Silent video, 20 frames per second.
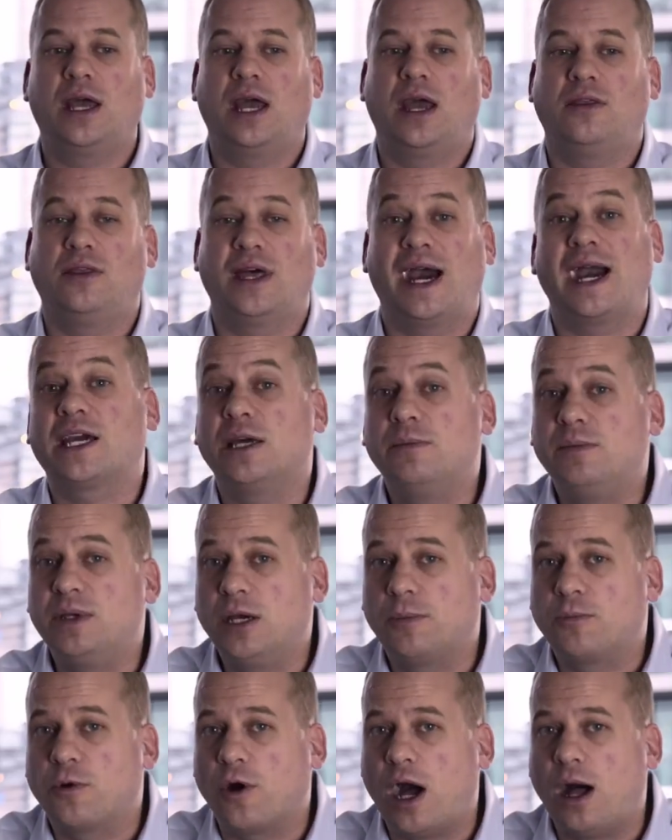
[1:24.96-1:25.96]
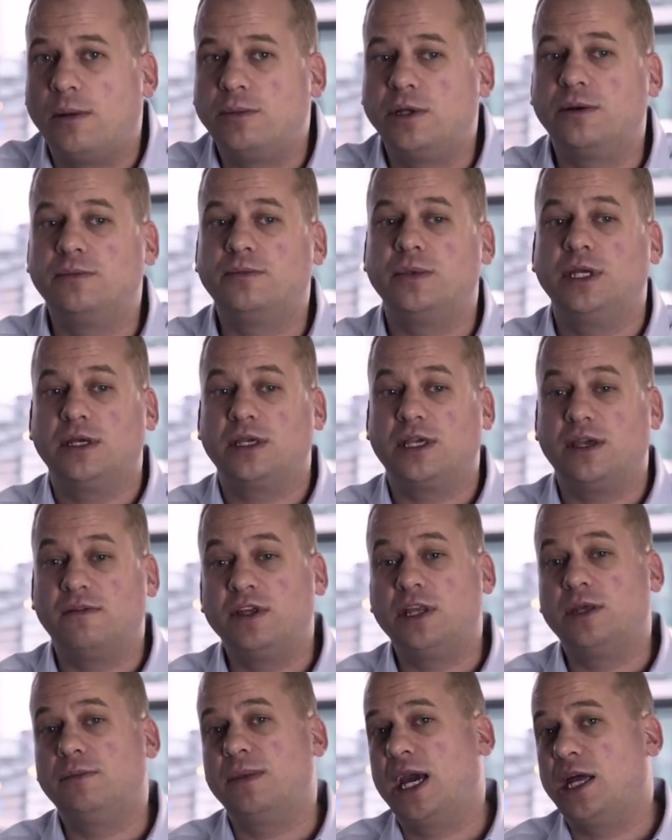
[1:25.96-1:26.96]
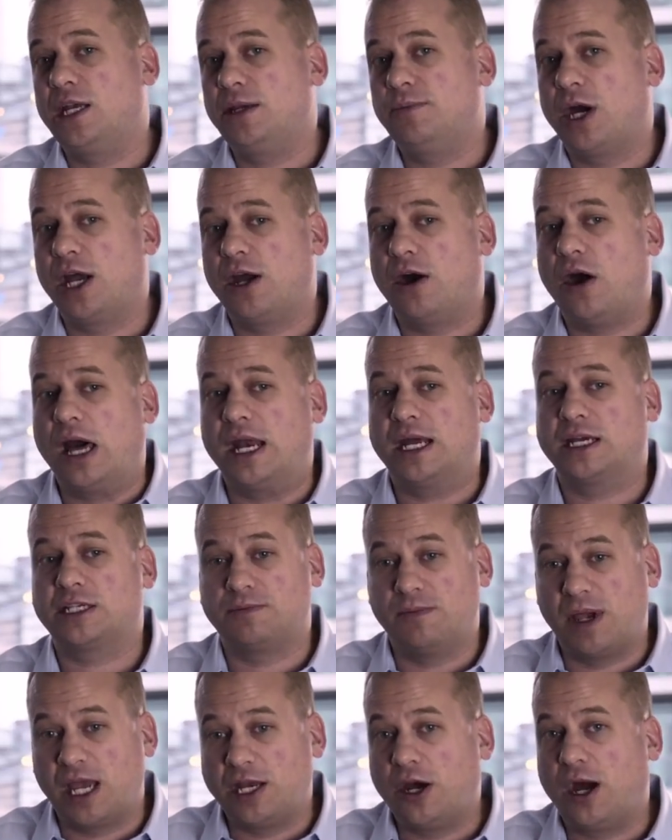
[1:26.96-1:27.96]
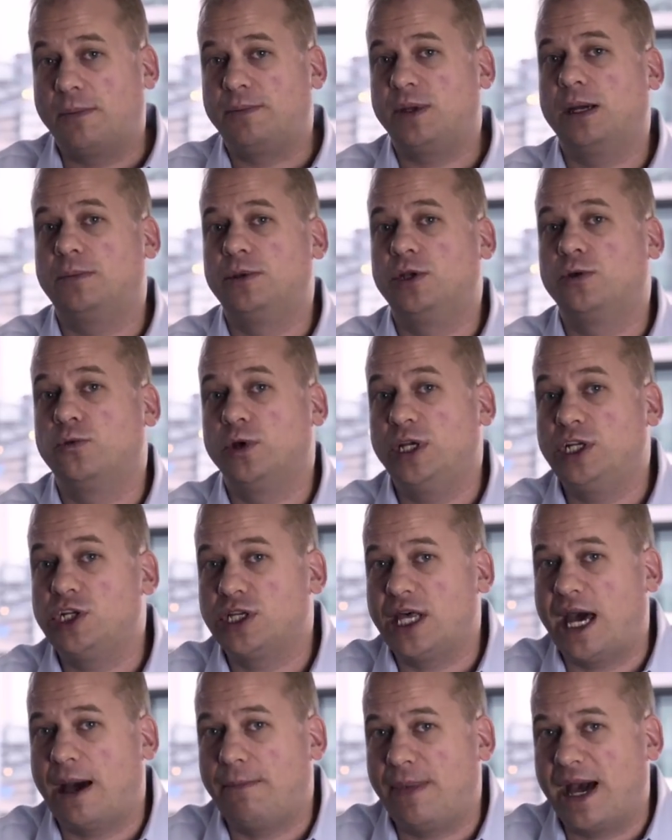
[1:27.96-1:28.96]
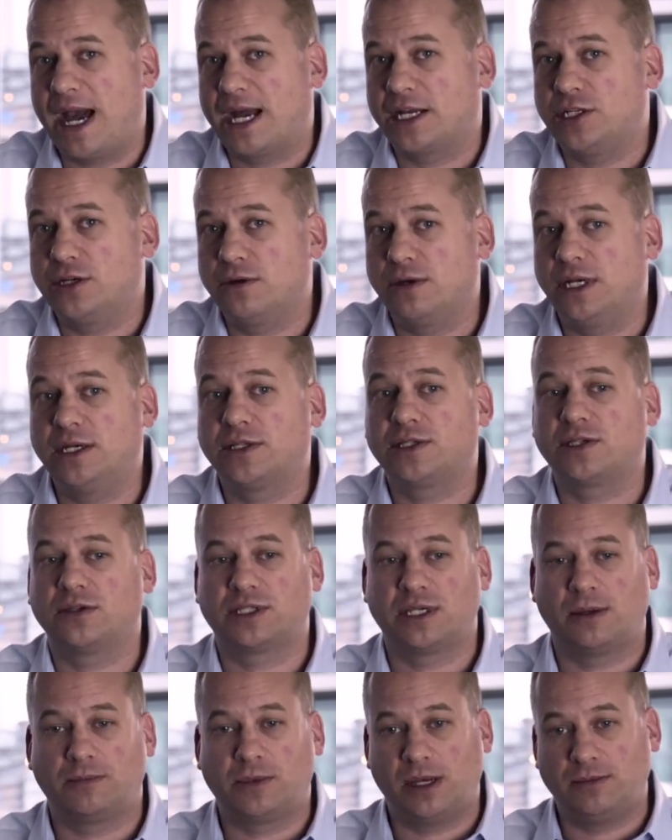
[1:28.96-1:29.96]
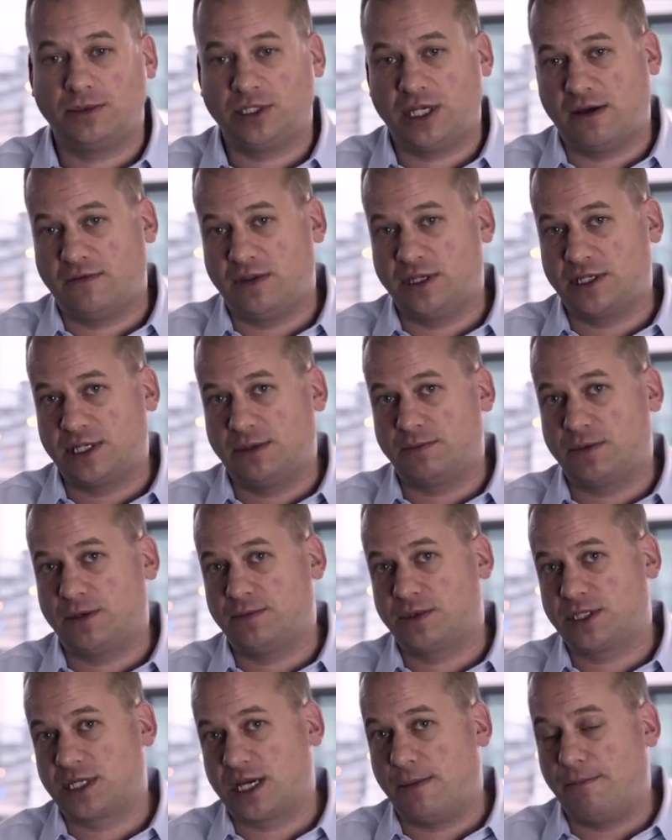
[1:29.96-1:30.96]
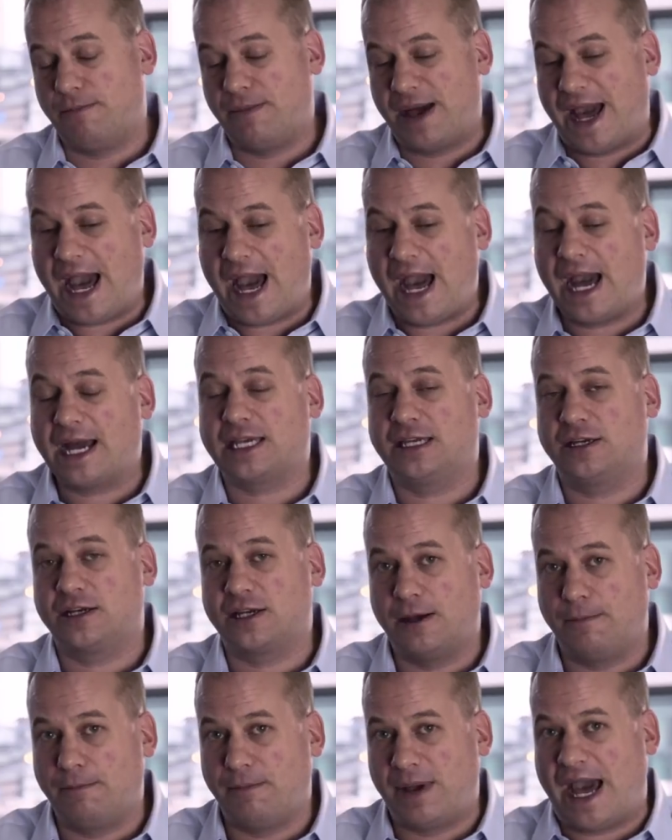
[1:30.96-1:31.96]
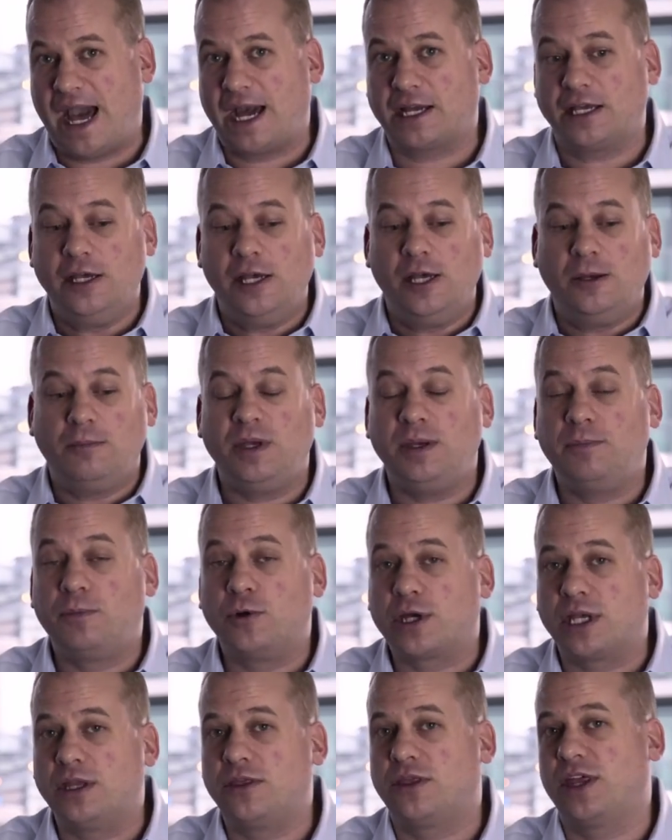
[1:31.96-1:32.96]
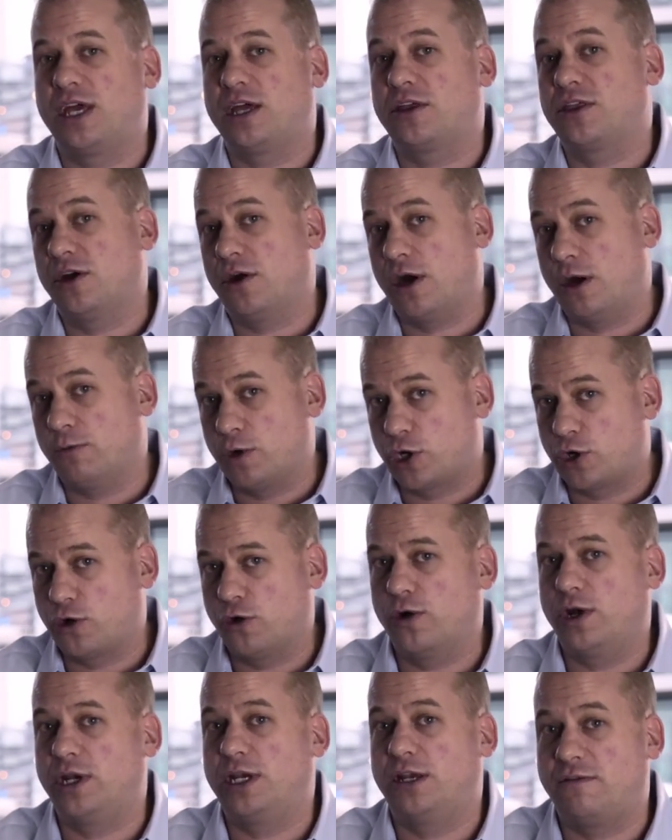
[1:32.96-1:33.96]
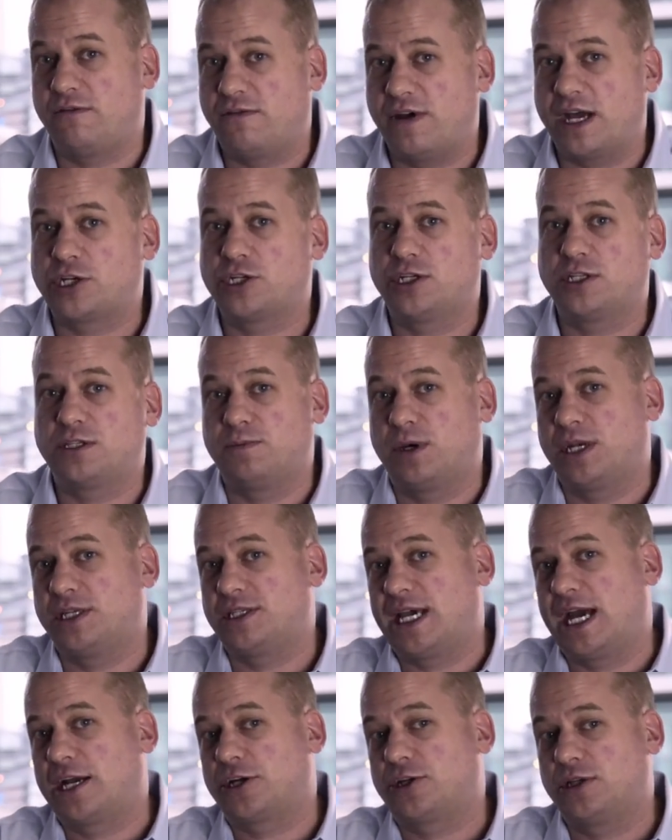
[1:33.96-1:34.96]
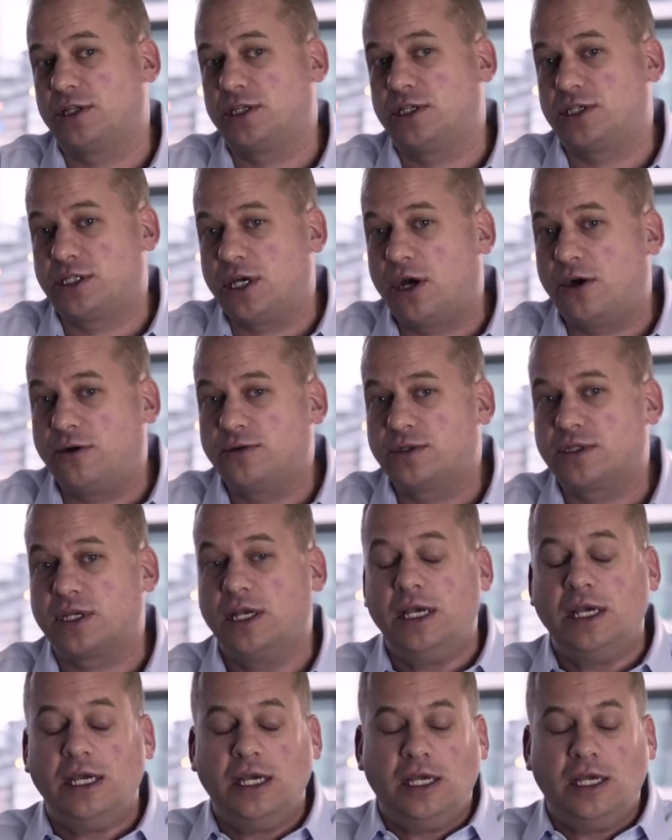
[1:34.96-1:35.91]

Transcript: and that can be a problem. Giving them antibiotics may not be able to reach that bacteria, so sometimes you have the symptoms come back and come back. People can think there are recurrent infections, but it's actually stones.